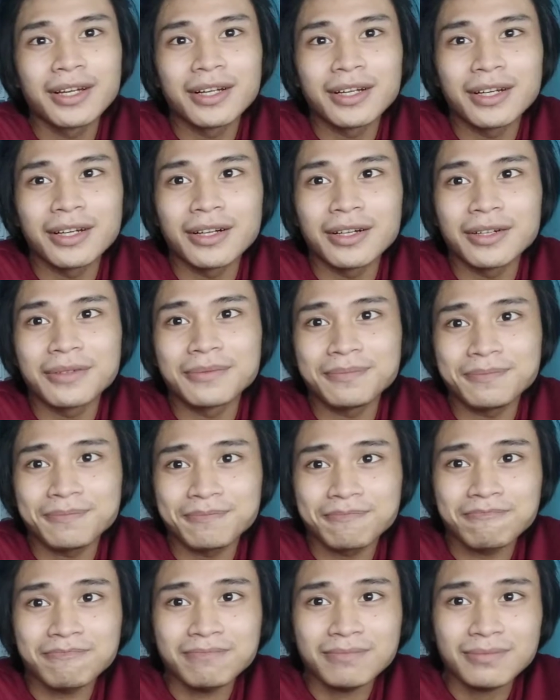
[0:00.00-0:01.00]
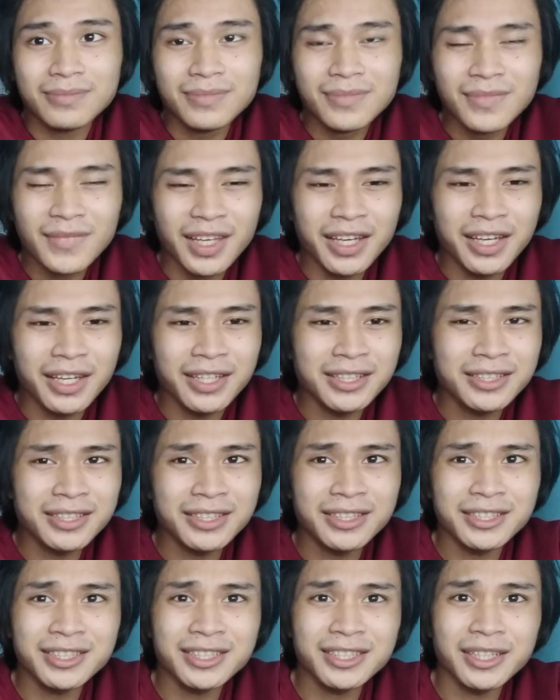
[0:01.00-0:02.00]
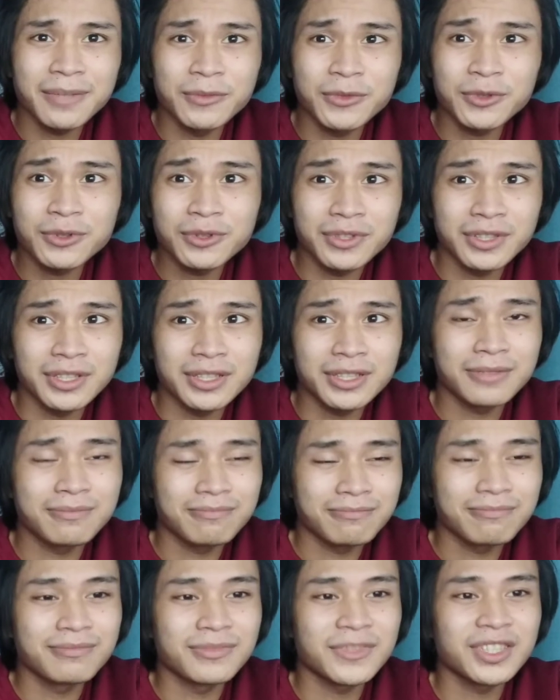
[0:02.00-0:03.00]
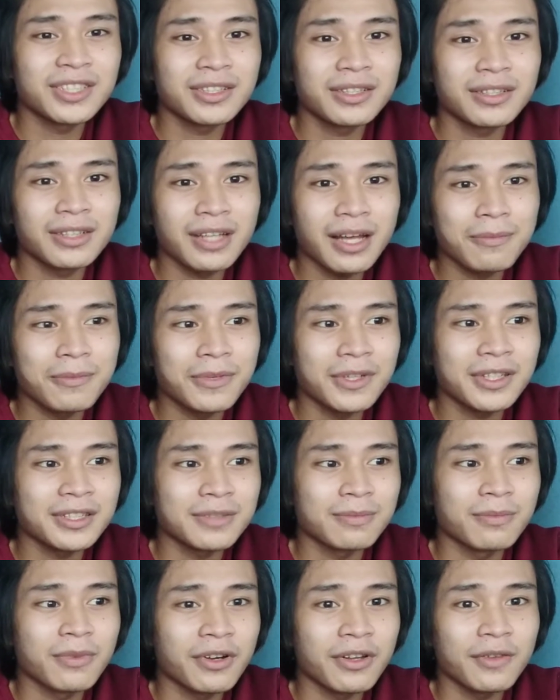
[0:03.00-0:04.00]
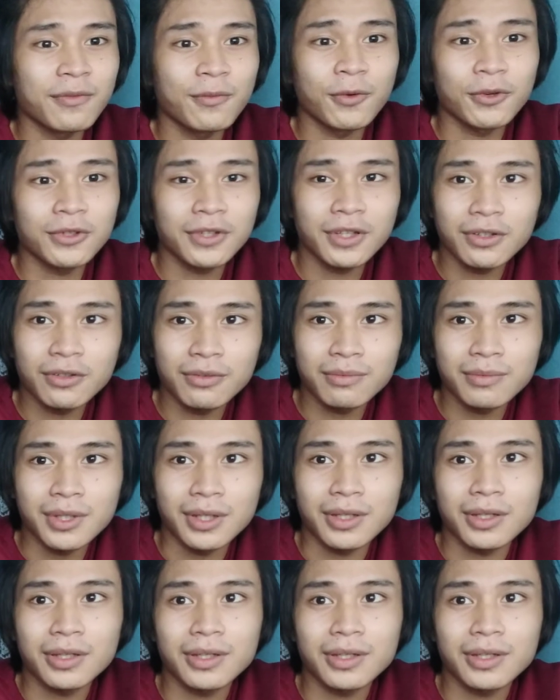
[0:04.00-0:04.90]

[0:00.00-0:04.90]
Um, and since I'm new to this topic is very important to me.